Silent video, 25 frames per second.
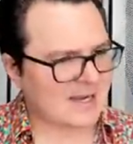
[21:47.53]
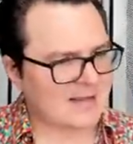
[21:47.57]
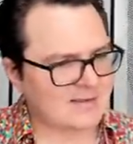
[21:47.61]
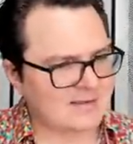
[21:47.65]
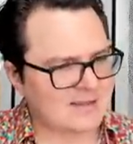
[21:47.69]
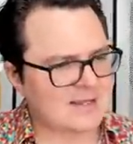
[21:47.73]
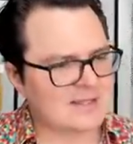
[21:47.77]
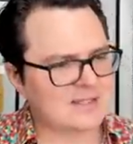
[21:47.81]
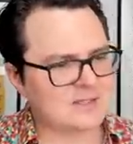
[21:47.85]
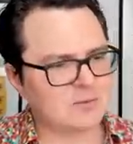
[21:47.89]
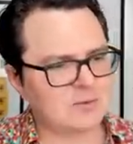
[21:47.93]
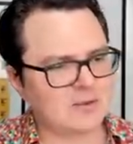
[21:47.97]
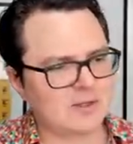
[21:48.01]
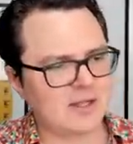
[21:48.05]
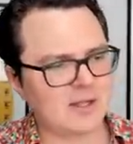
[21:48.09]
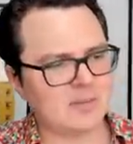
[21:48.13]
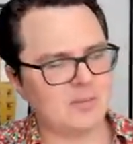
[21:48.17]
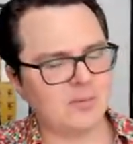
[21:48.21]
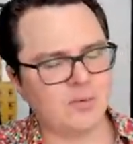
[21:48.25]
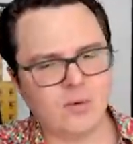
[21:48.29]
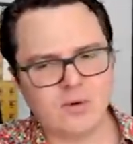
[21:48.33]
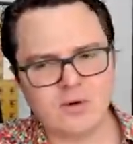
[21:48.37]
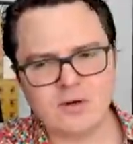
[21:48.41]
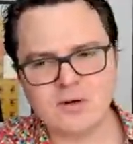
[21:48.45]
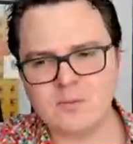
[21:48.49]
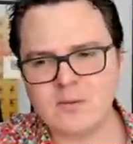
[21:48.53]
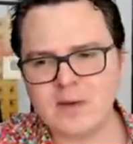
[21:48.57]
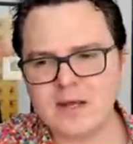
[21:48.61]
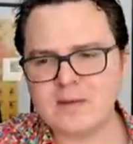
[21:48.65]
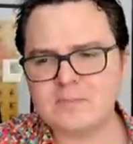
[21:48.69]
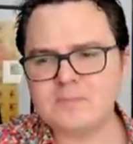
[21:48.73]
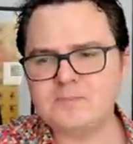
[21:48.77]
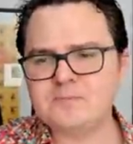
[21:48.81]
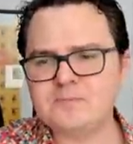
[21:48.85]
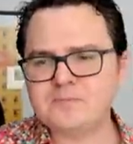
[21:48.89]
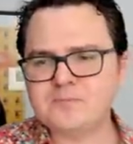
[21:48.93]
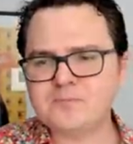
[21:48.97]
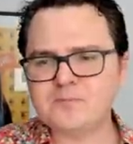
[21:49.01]
I think it's really important
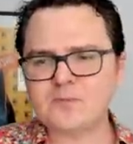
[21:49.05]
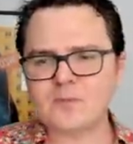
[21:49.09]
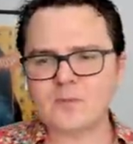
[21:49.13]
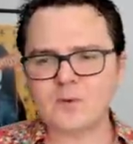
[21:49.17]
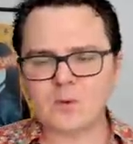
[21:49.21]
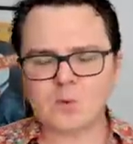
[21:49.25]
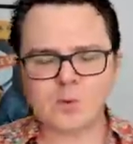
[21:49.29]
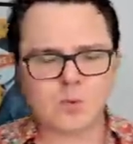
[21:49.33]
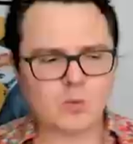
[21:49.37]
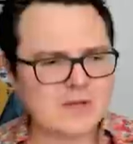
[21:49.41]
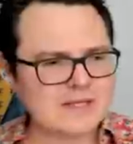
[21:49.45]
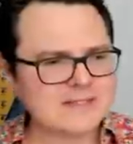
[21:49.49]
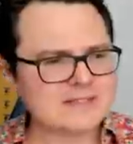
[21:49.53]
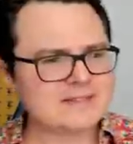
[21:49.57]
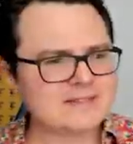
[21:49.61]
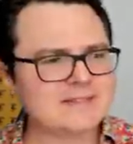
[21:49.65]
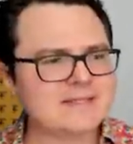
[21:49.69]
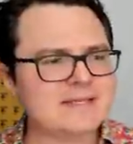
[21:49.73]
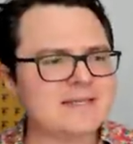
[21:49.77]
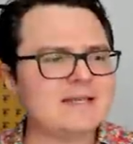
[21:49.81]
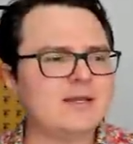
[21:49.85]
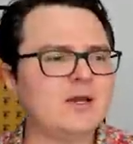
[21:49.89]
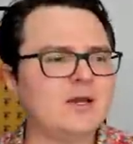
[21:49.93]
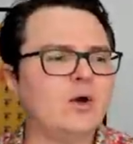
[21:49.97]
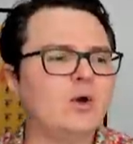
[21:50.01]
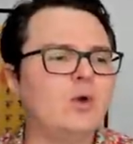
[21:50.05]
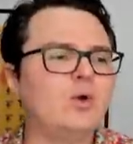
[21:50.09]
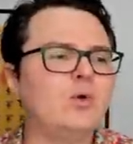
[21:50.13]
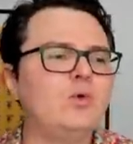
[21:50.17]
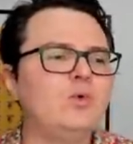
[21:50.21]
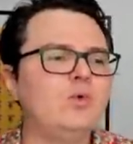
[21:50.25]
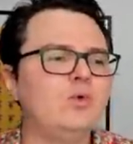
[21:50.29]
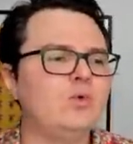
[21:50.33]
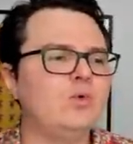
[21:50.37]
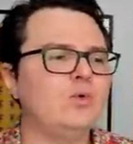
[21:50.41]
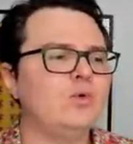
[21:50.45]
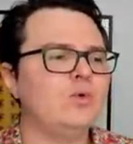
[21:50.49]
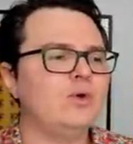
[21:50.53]
when we see
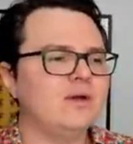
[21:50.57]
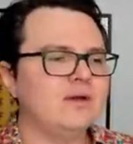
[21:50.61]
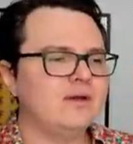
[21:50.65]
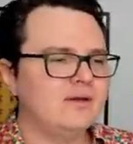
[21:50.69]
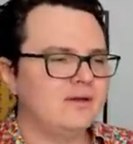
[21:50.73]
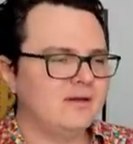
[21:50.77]
who